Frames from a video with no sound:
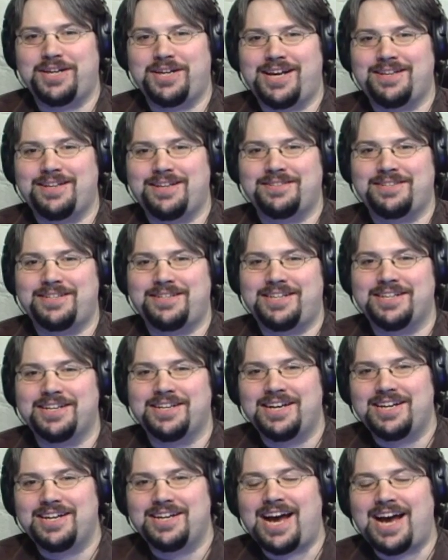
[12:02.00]
as the
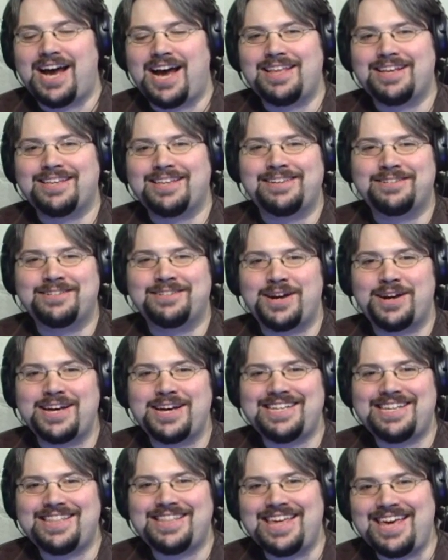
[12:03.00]
guy that says
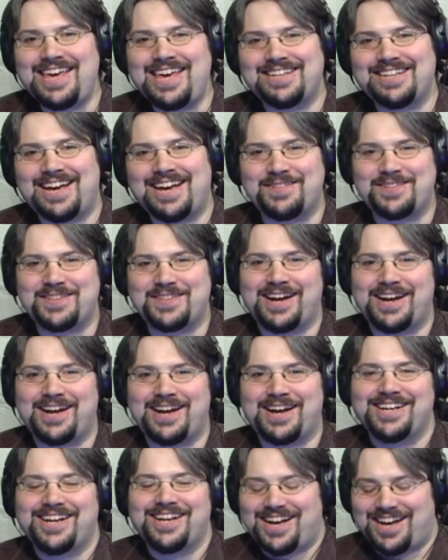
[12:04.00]
crazy things out there.
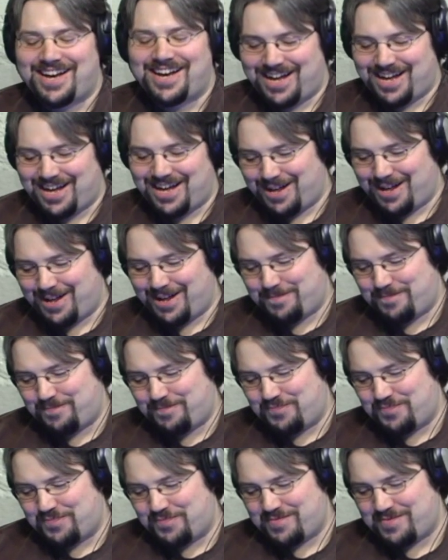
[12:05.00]

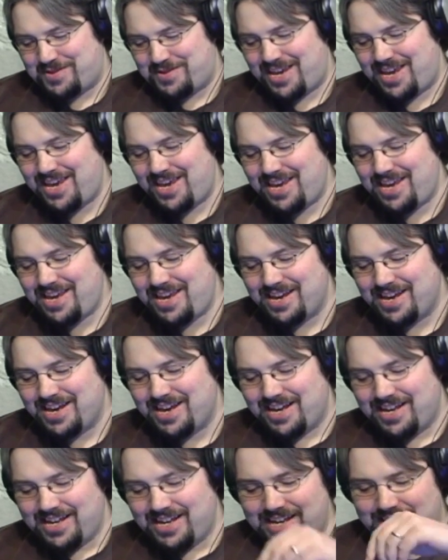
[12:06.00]
He
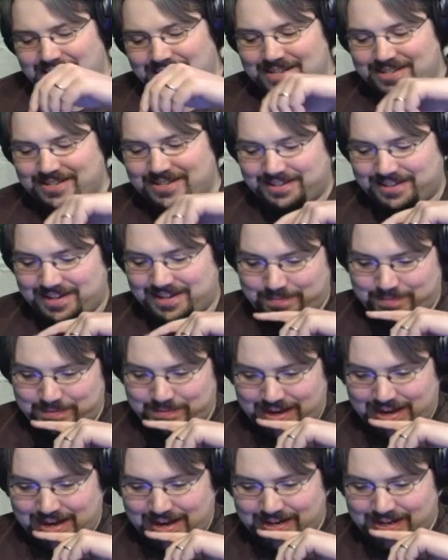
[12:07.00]
let slip
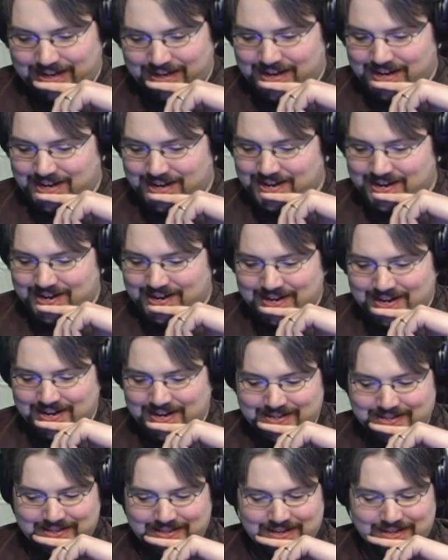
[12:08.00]

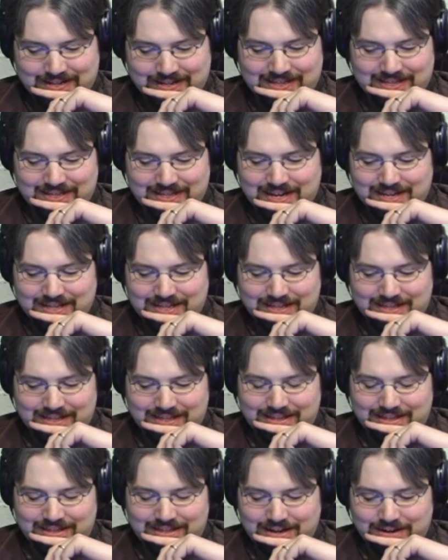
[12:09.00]
that
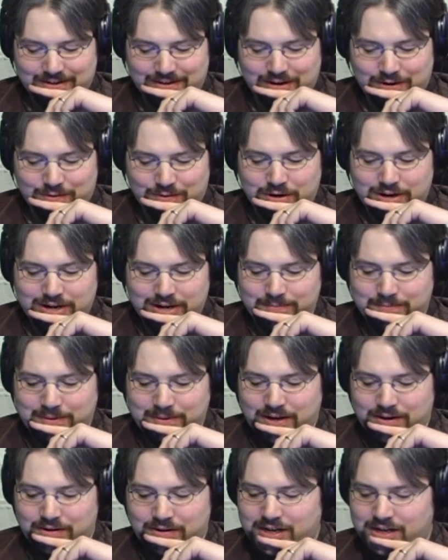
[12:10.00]
they're worried
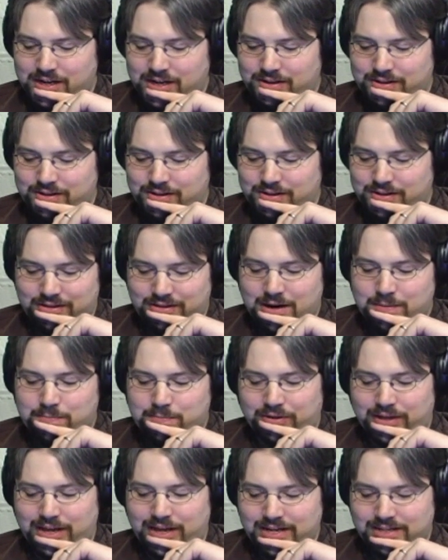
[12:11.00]
about their
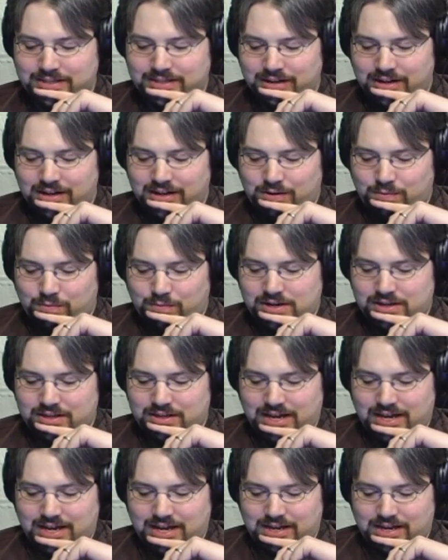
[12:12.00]
plant where
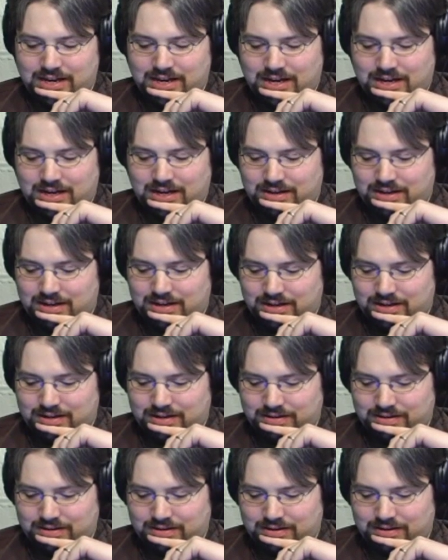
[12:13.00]
they
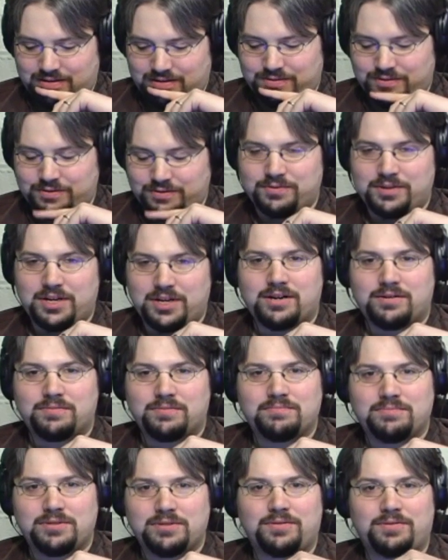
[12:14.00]
do their
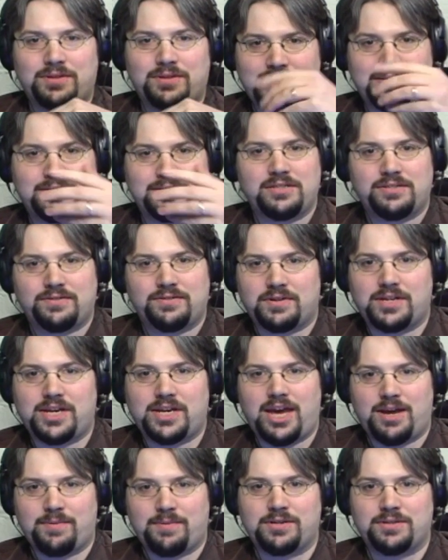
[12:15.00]
lenses for
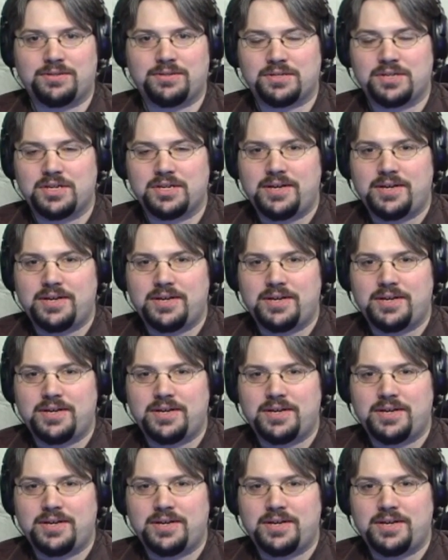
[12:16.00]
cameras.